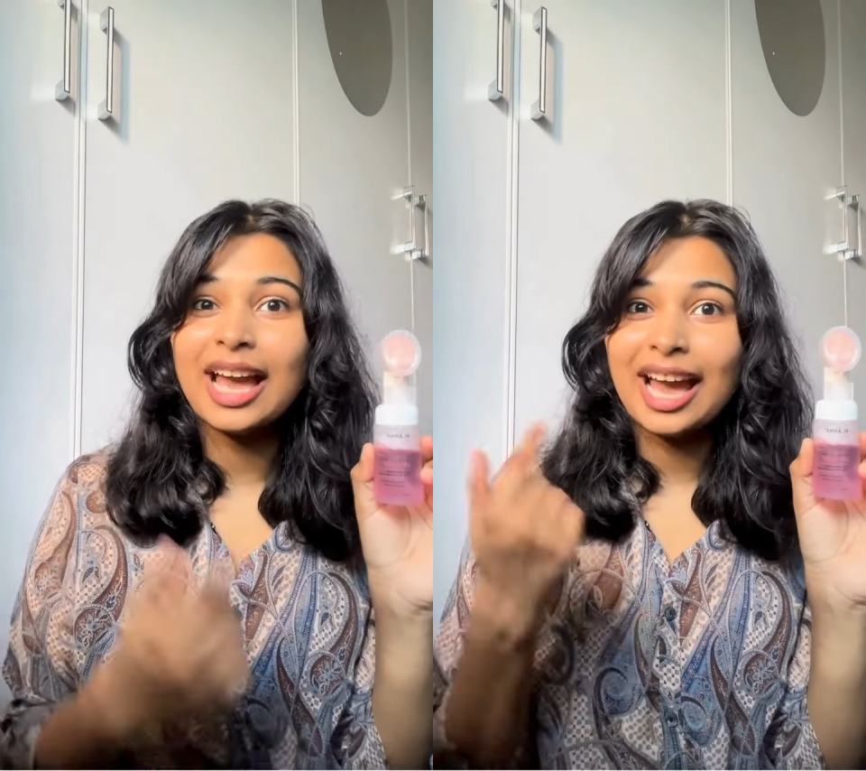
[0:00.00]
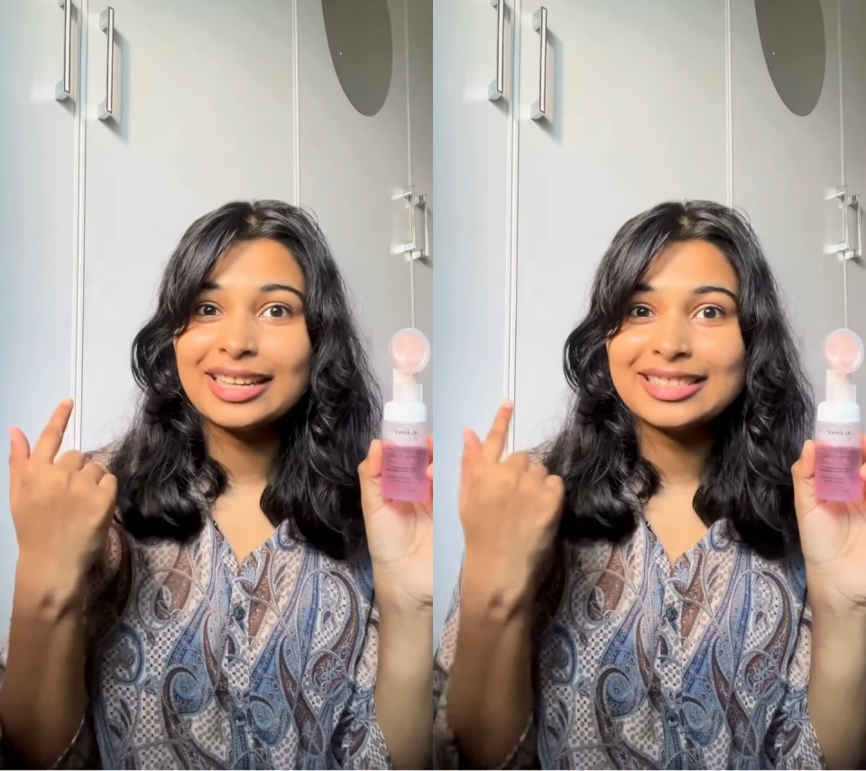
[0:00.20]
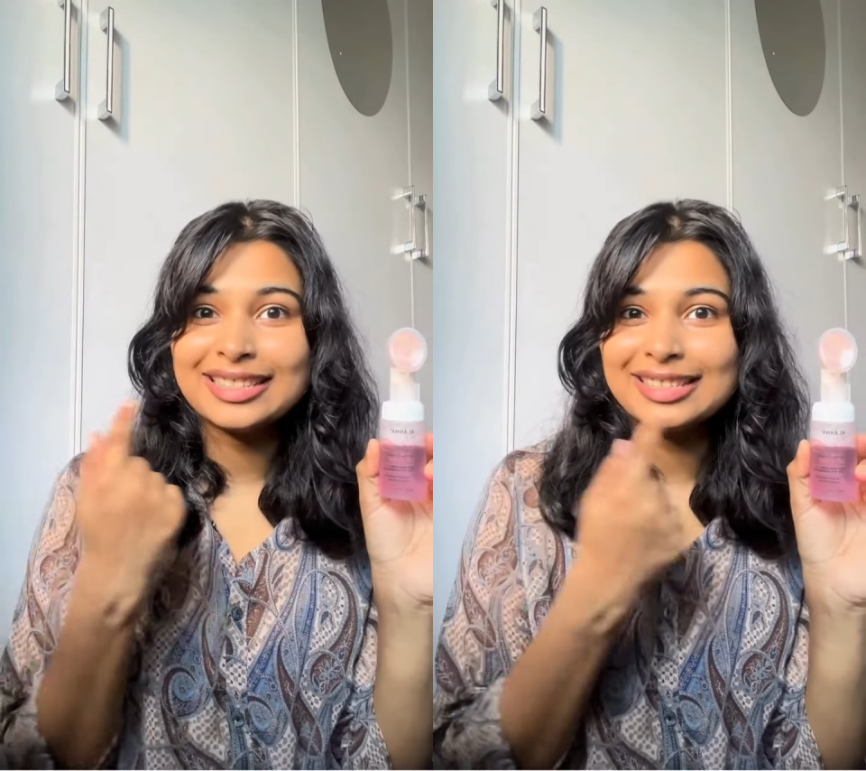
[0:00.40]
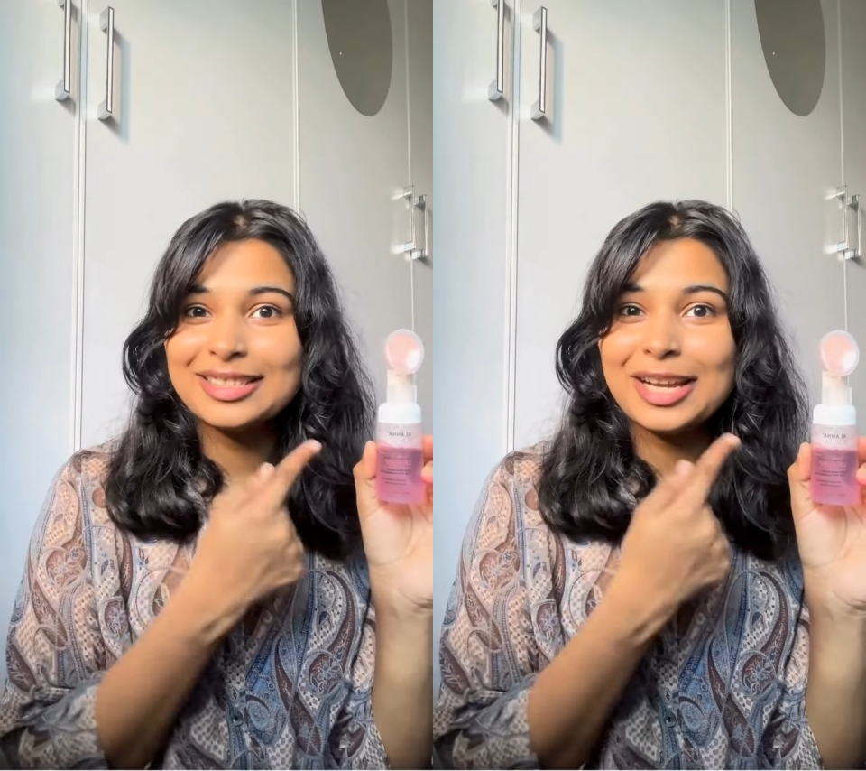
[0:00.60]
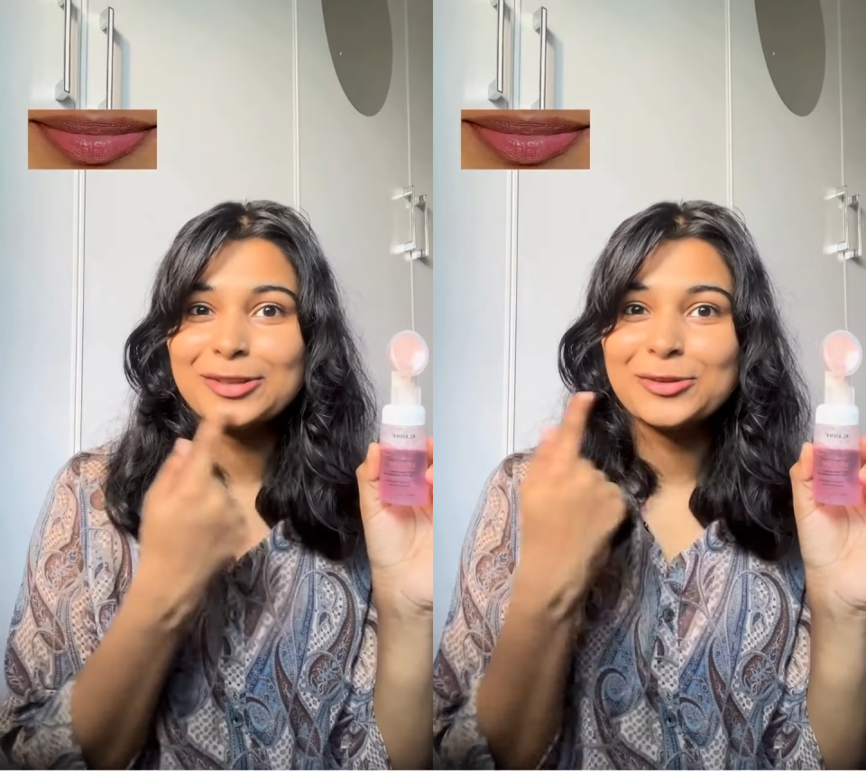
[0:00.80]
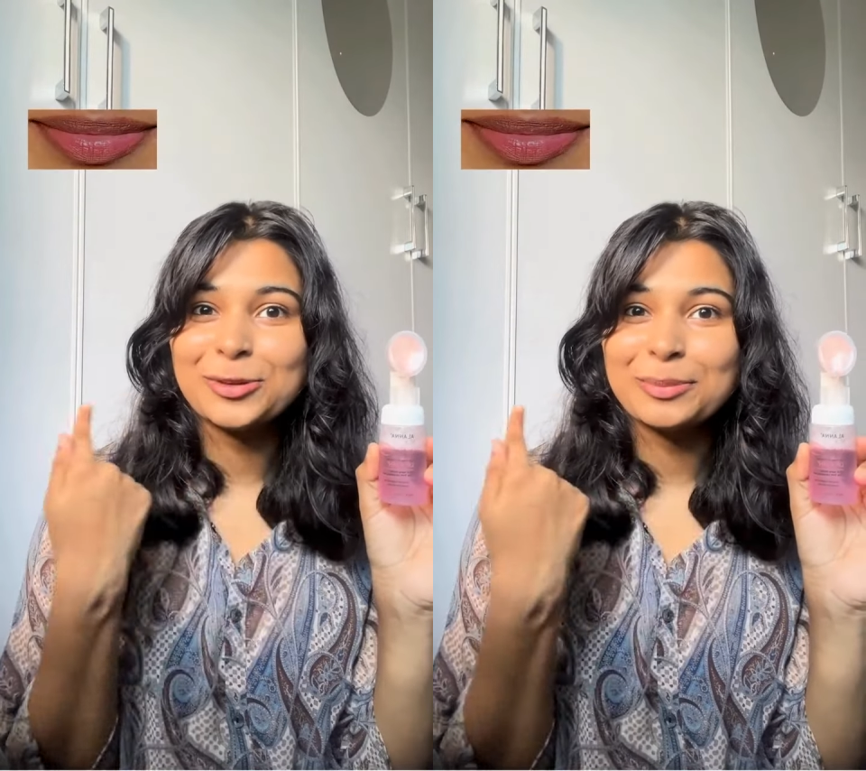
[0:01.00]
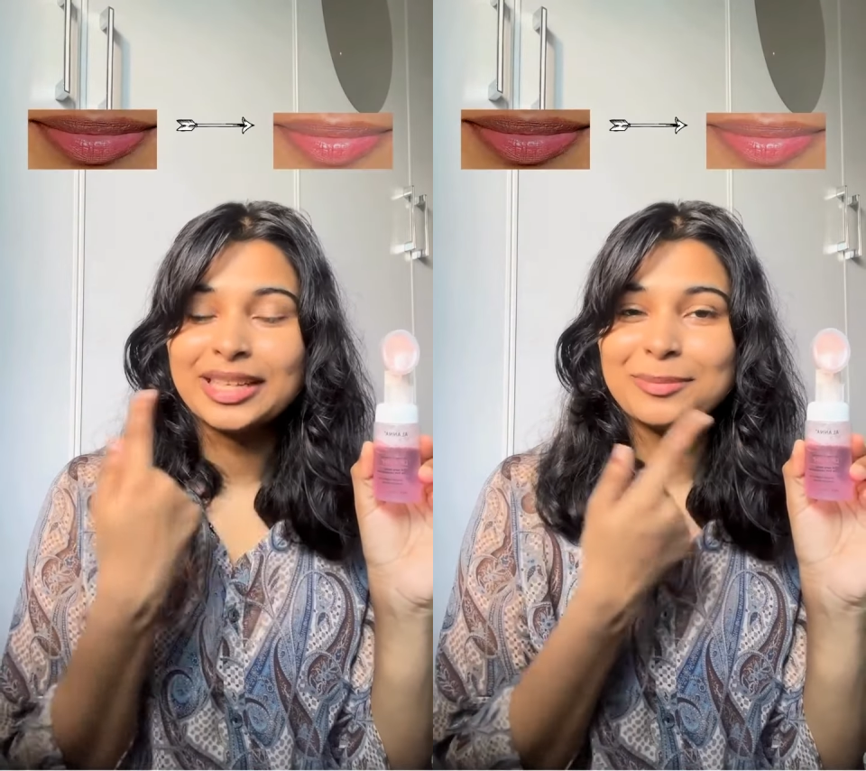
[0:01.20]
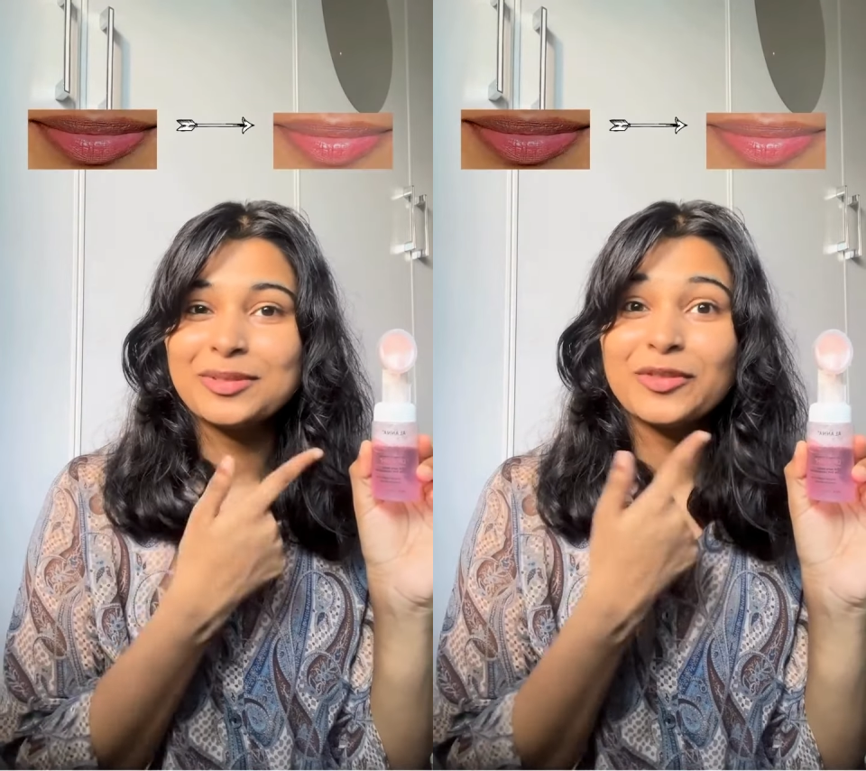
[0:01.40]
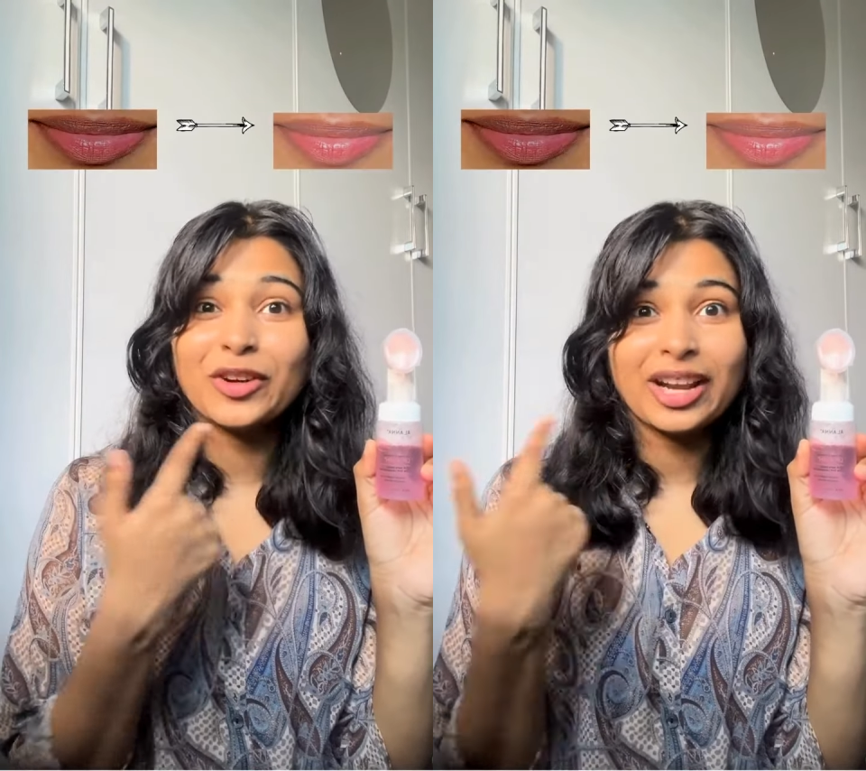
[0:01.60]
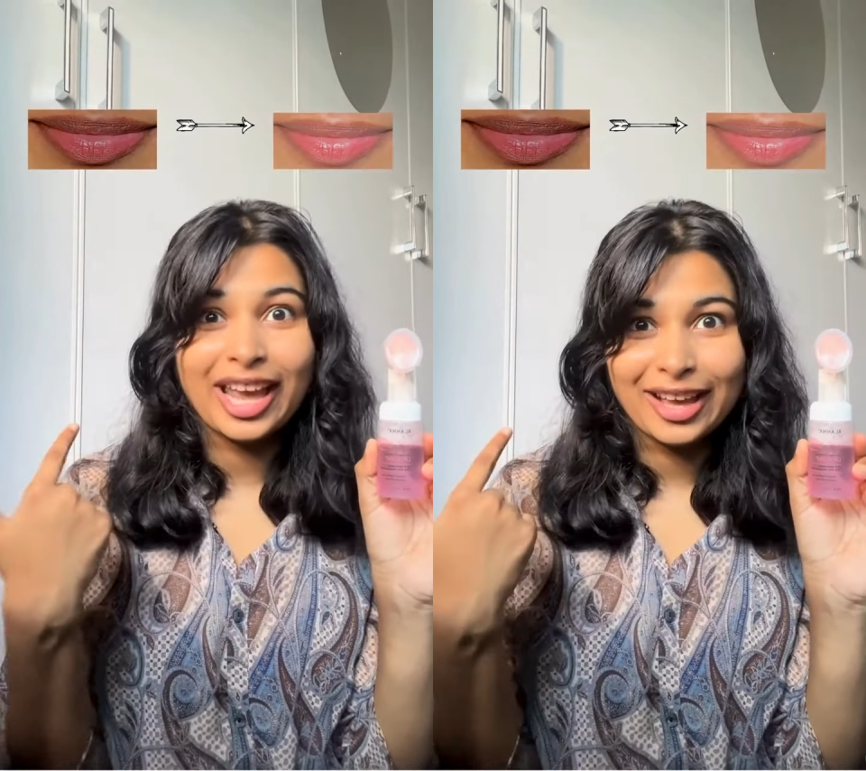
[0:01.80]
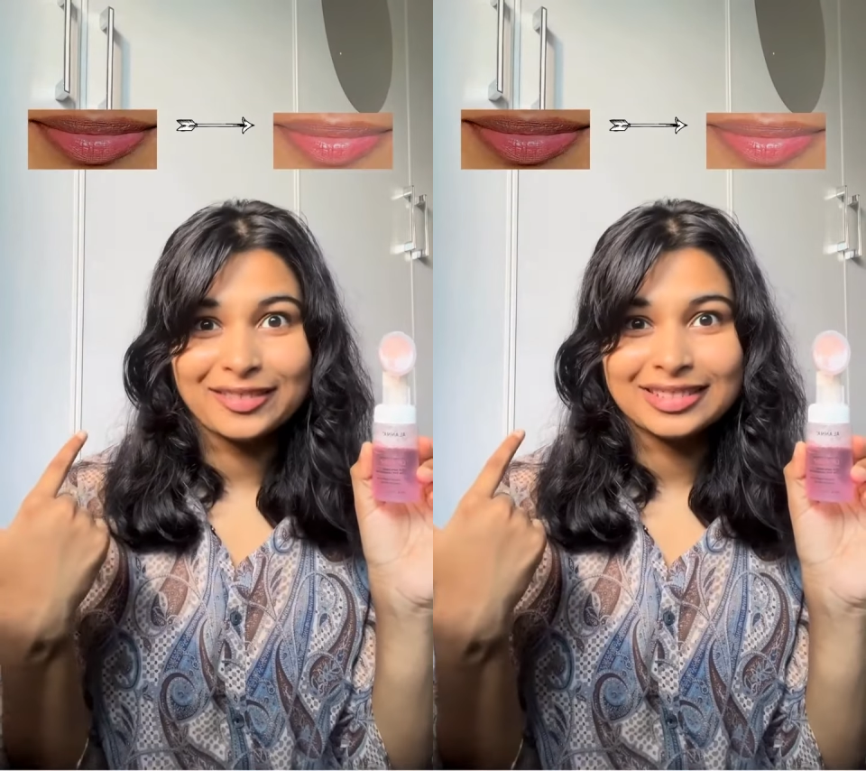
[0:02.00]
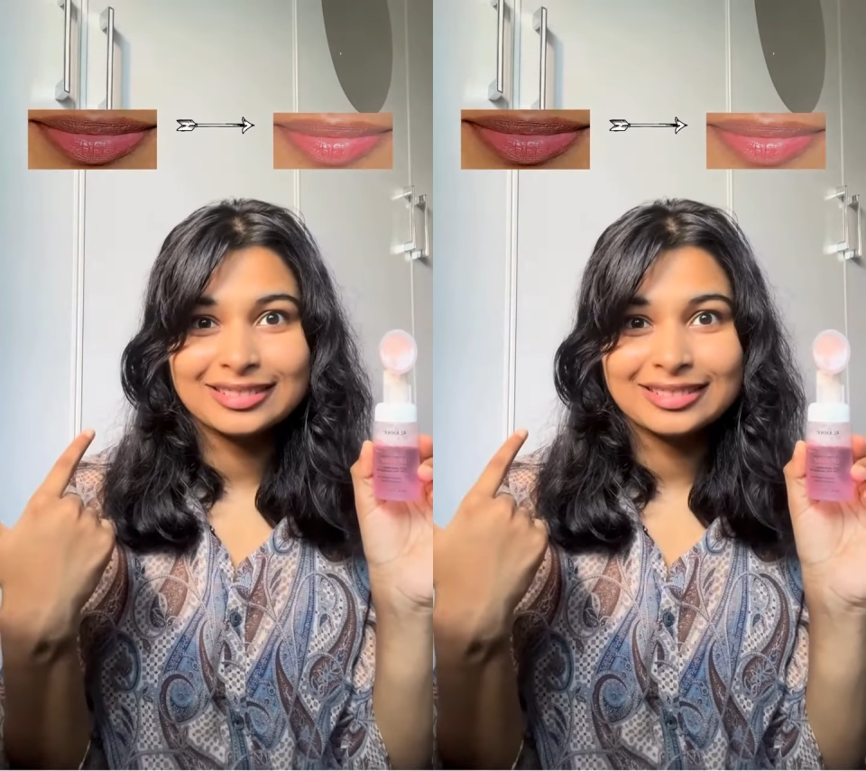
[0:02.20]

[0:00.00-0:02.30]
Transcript: and it has transformed my lips forever.